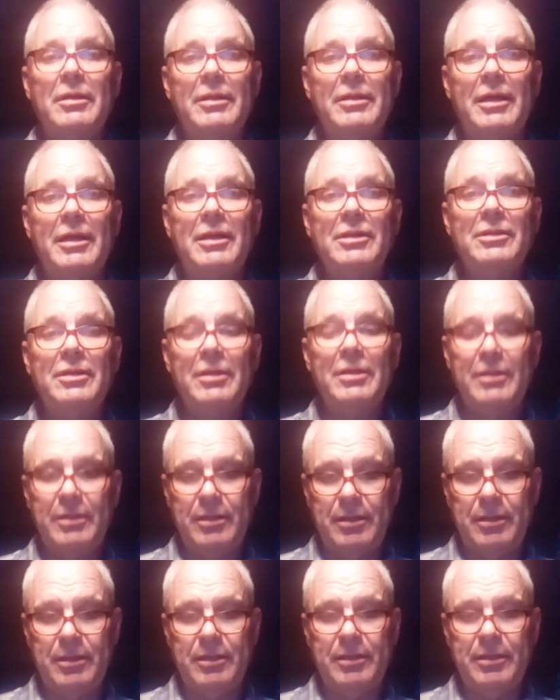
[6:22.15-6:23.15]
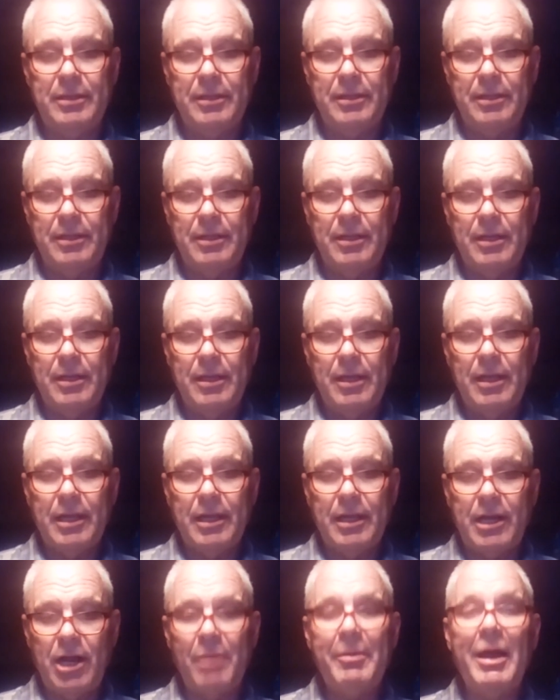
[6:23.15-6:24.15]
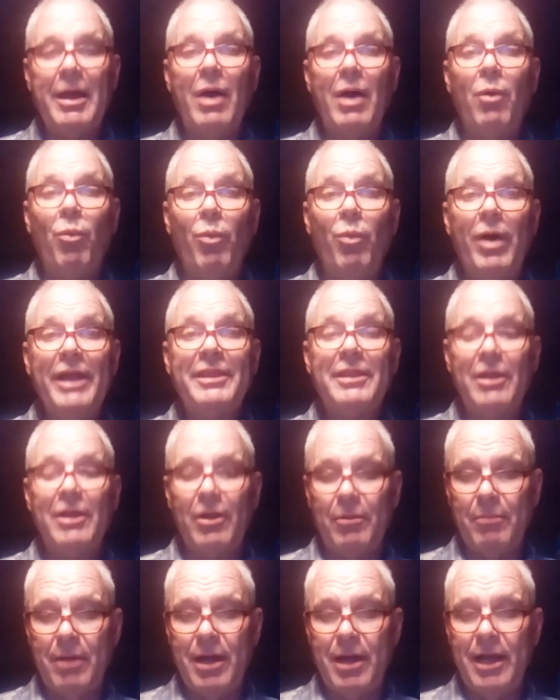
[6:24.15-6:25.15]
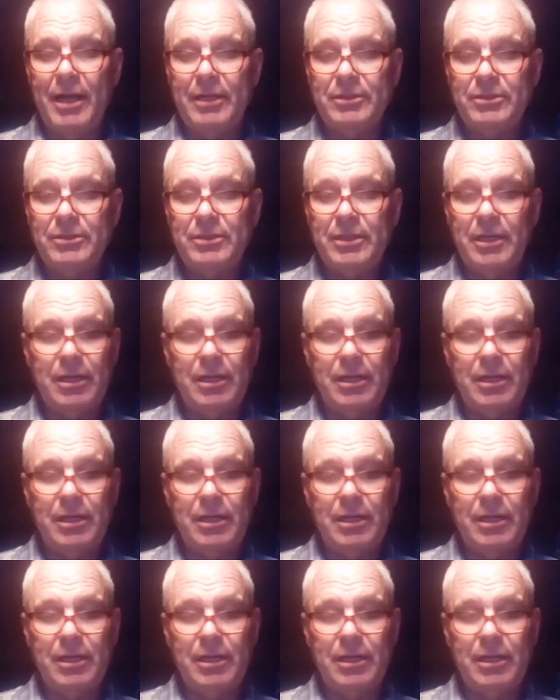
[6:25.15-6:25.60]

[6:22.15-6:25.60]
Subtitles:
They can care about what their minds,